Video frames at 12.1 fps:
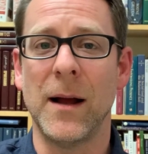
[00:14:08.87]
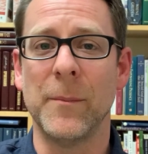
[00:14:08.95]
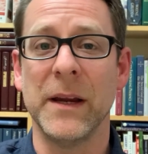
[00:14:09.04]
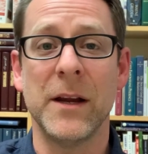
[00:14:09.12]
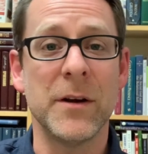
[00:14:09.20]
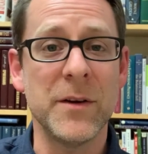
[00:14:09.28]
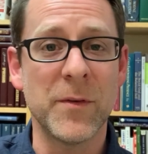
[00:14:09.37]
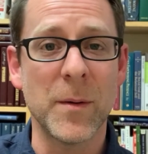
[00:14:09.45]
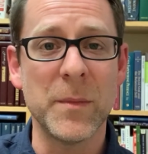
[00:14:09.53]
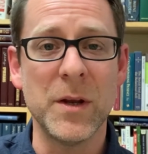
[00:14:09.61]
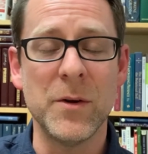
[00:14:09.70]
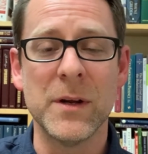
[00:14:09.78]
hearing from
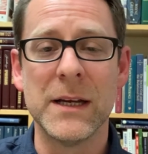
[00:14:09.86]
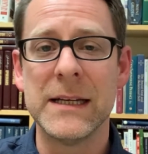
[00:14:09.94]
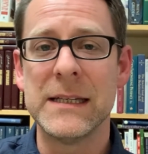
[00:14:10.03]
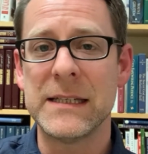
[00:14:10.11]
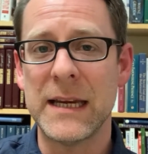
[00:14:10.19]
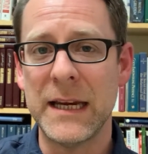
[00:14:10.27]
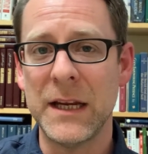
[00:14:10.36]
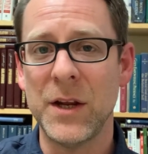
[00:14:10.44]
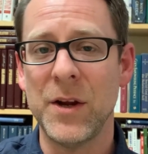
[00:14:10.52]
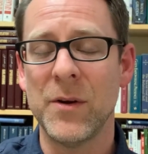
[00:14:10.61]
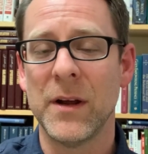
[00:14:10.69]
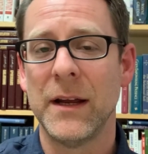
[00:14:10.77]
you, seeing
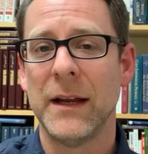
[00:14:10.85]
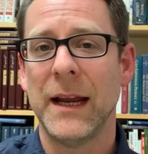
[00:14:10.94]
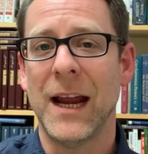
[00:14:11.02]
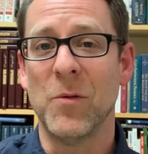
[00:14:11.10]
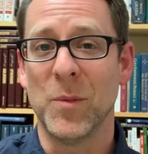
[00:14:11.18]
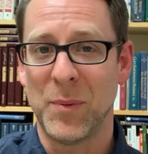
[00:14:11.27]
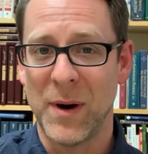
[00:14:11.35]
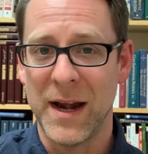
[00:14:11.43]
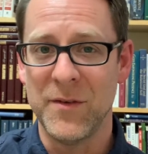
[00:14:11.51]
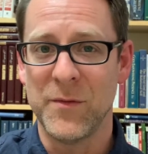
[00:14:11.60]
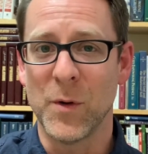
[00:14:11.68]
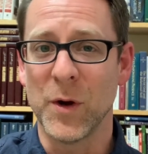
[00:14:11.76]
you, and we're
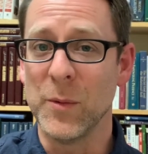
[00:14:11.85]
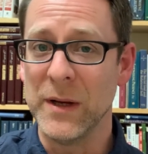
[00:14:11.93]
praying for you.